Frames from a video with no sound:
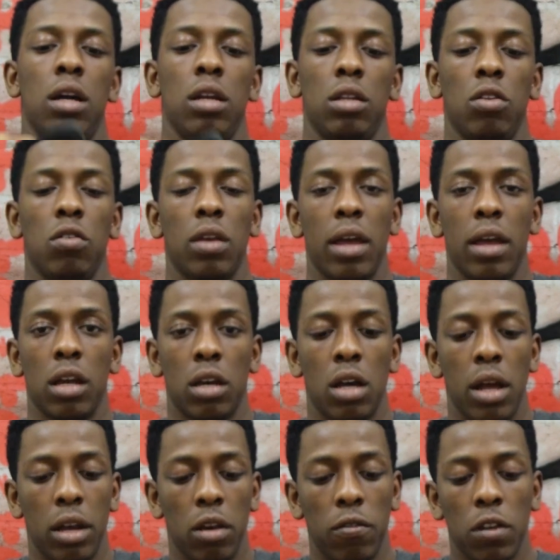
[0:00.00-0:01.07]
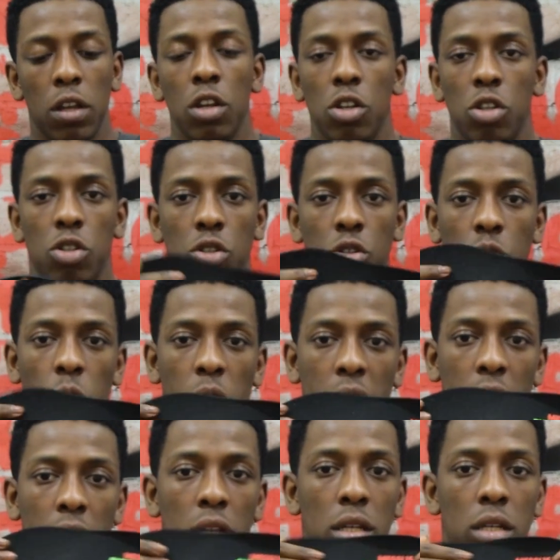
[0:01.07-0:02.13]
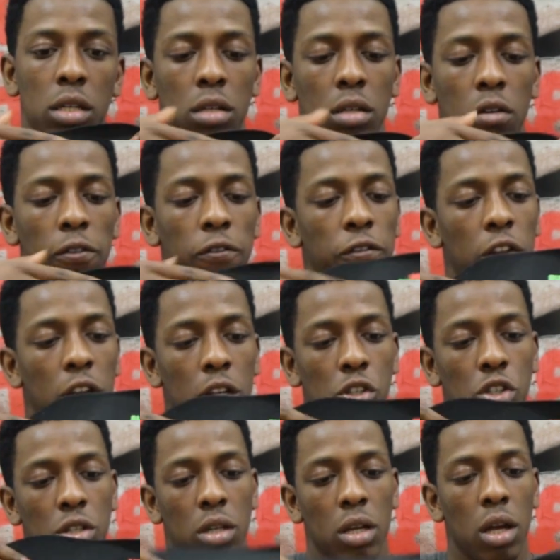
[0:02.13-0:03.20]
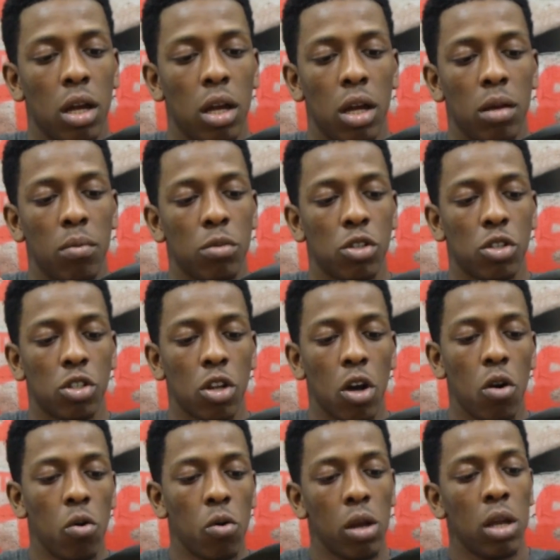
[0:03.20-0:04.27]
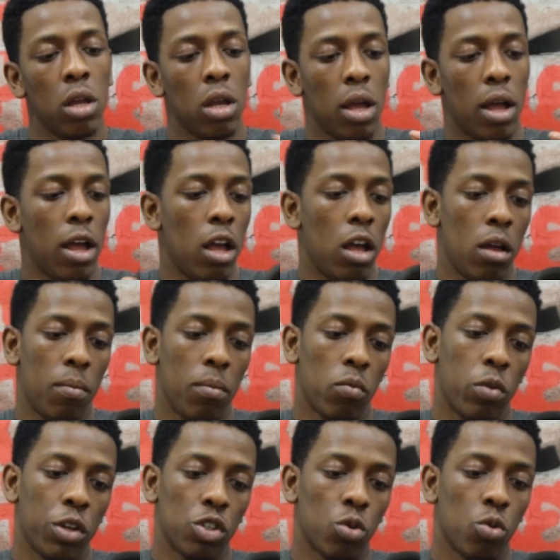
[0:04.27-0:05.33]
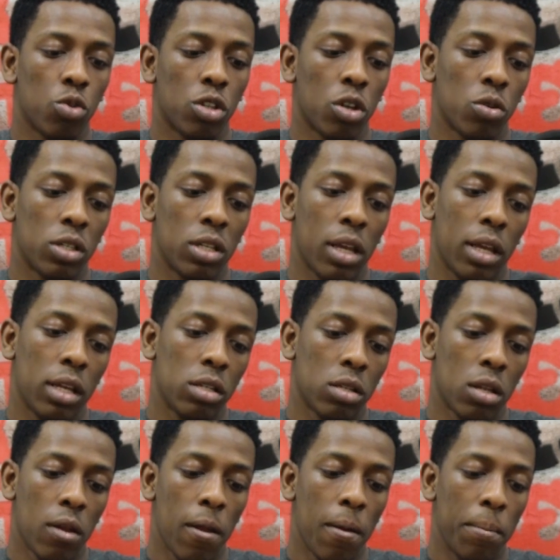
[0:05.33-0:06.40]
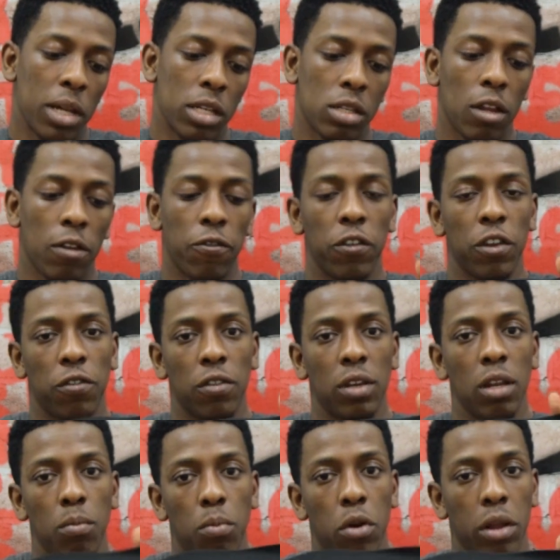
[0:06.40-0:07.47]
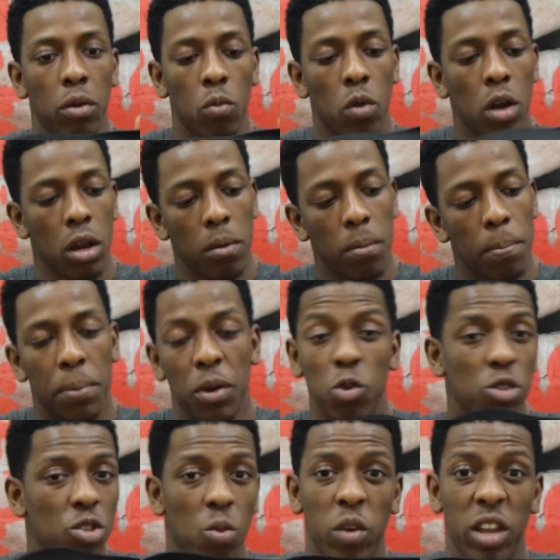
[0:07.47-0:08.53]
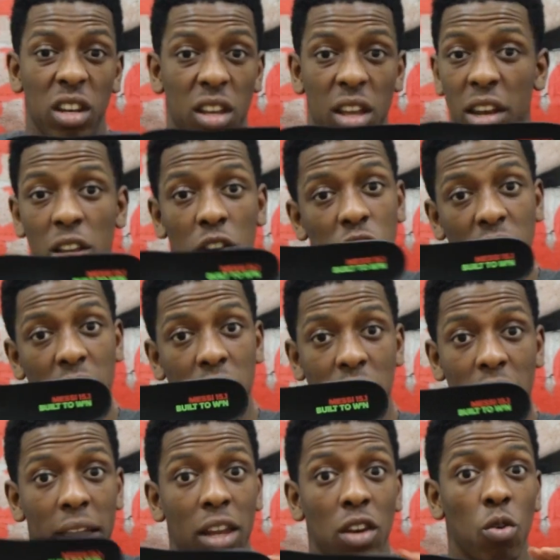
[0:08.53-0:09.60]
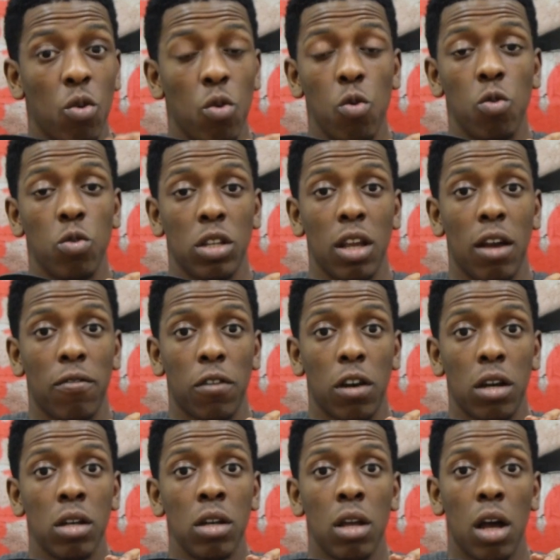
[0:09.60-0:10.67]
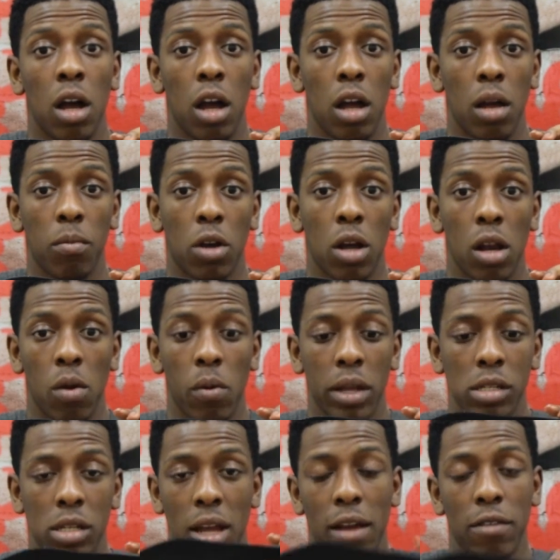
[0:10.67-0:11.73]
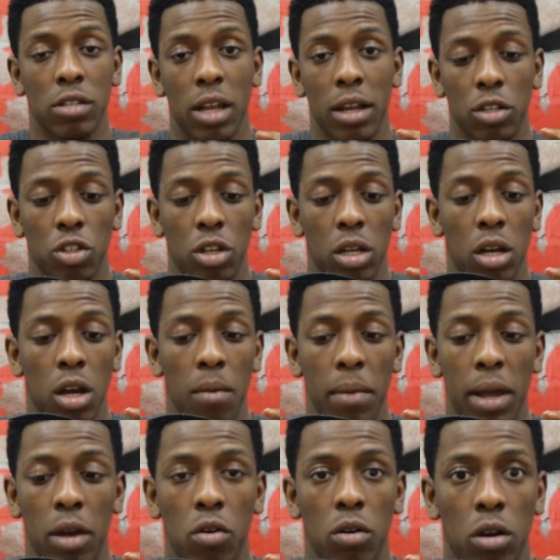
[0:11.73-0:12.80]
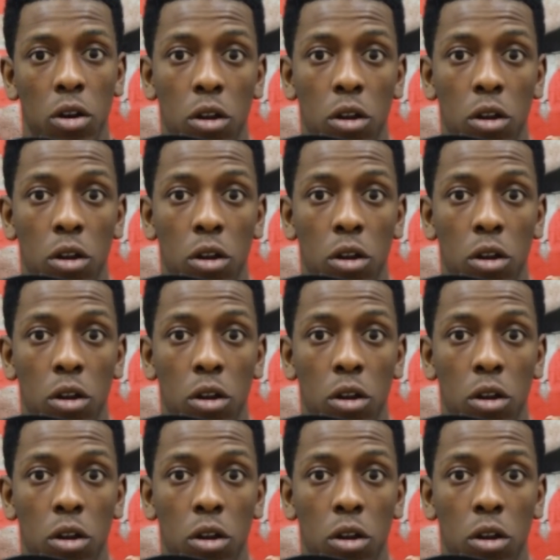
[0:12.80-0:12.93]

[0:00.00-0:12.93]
You get a kind of suede finished sole, which also says Messi 15.1 built to win, and it says that in all the other colorways that has actually come out